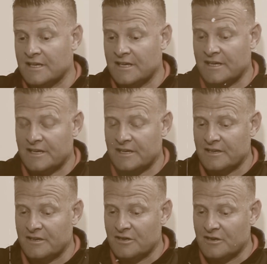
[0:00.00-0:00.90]
uh,
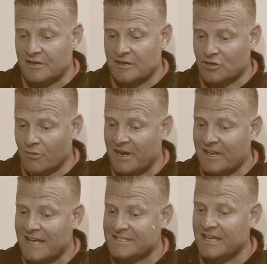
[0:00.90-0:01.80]
normally
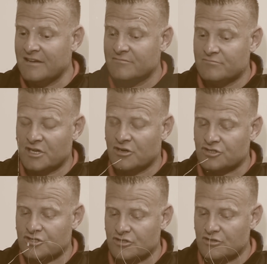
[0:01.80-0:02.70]
in Asia,
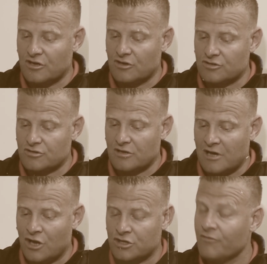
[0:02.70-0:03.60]
because
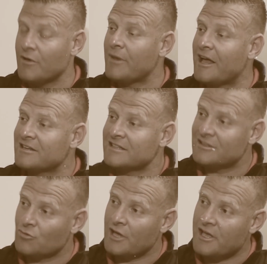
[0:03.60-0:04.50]
a lot of the players
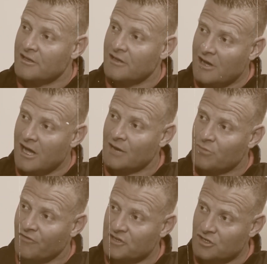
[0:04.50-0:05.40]
today are
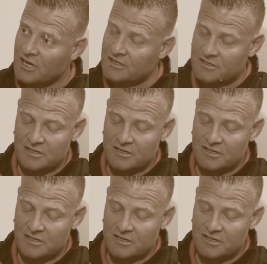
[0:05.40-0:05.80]
professional,